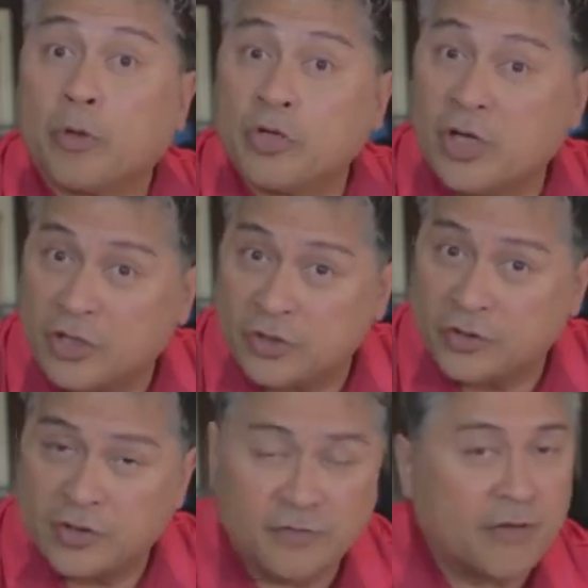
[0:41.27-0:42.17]

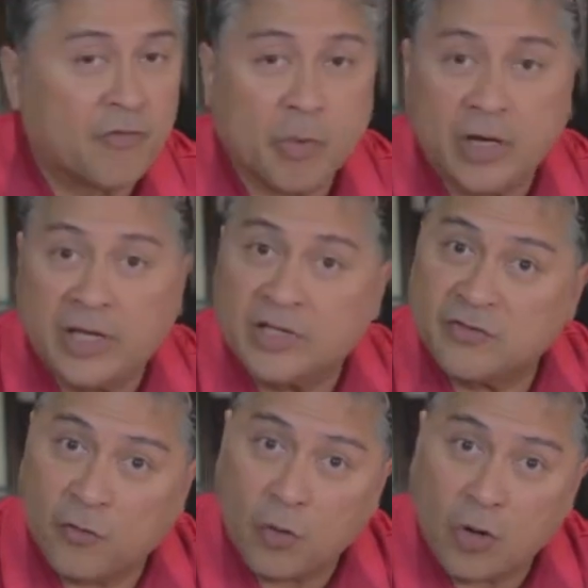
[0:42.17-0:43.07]
projections. If everybody
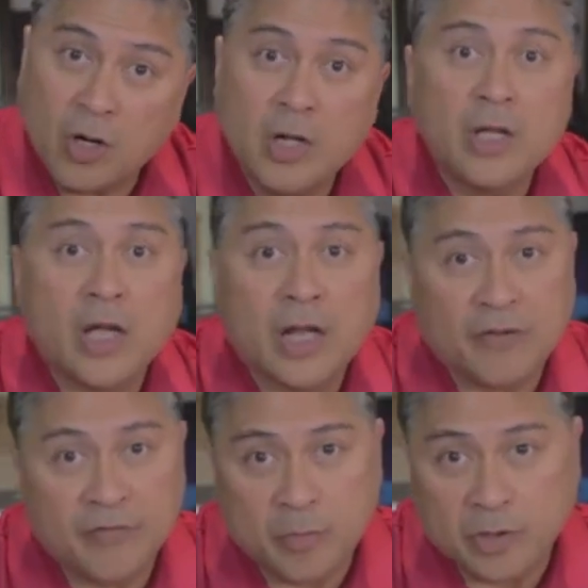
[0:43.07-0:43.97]
gets 4 and
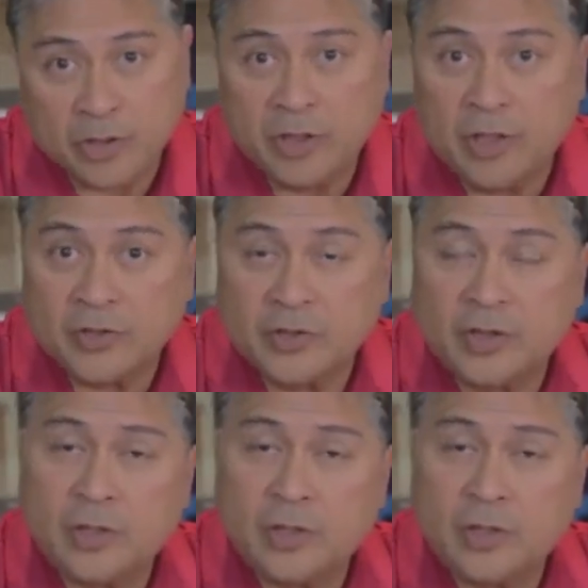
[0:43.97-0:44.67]
everybody does